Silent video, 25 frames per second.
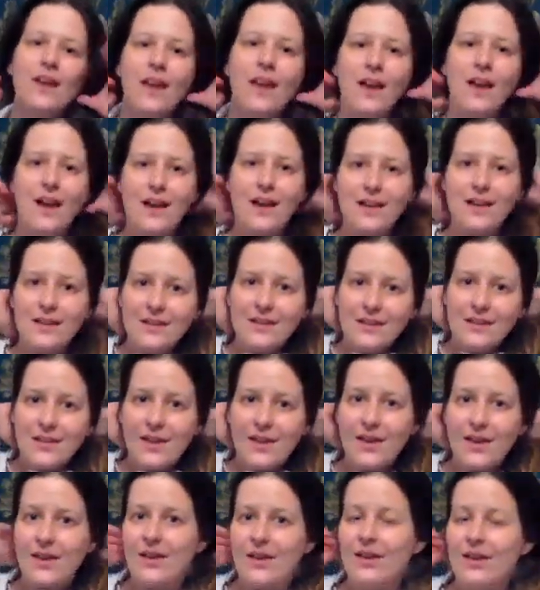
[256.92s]
And
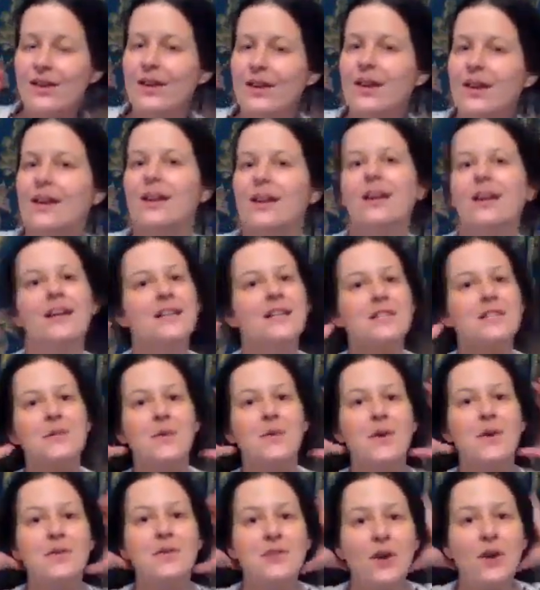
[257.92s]

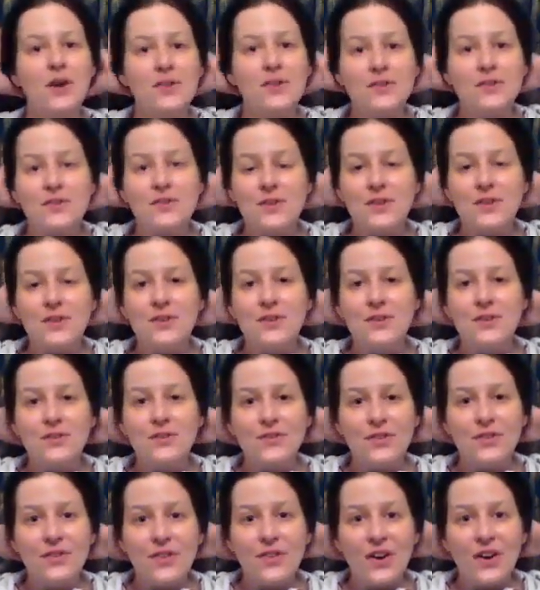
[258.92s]
so I've kind of got
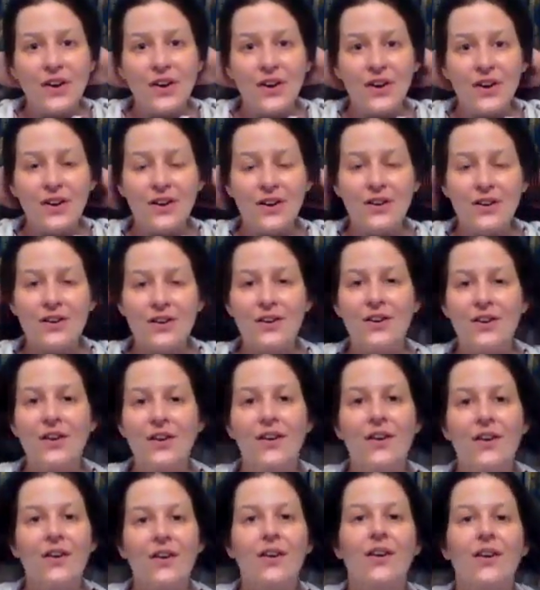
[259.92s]
used to that.
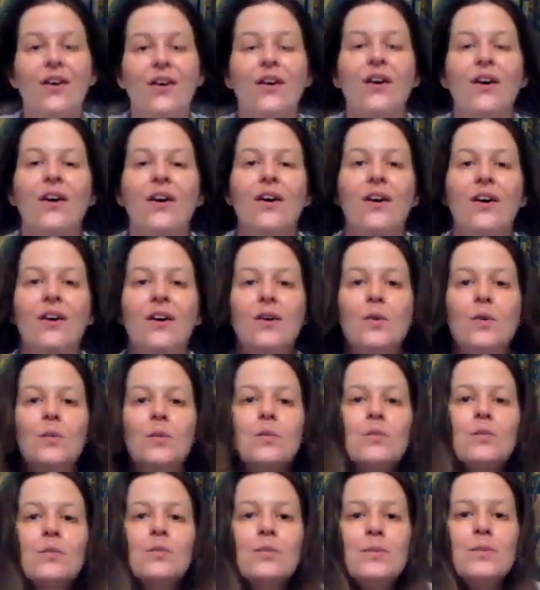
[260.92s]

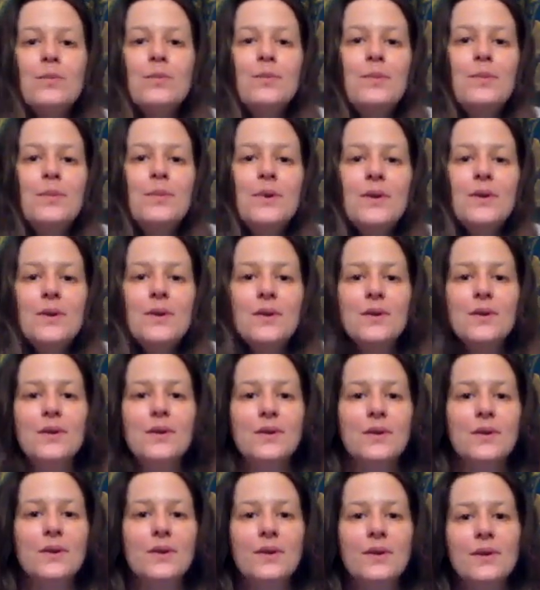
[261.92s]
But
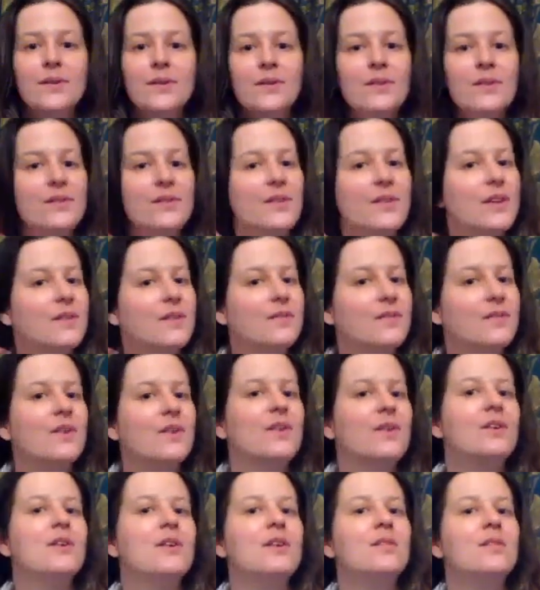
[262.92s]
at the same
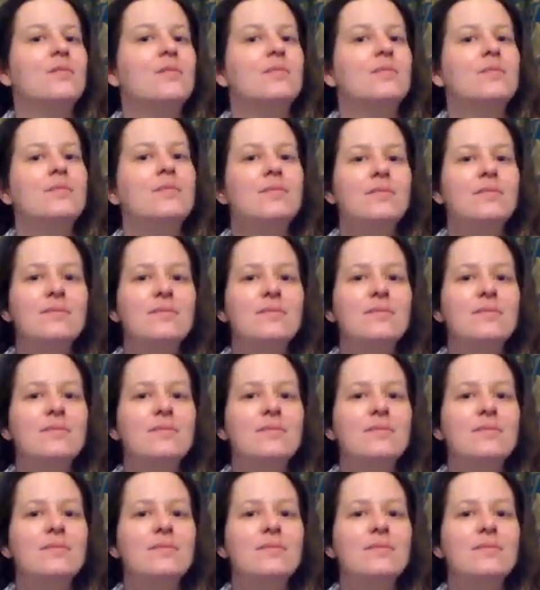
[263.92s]
time,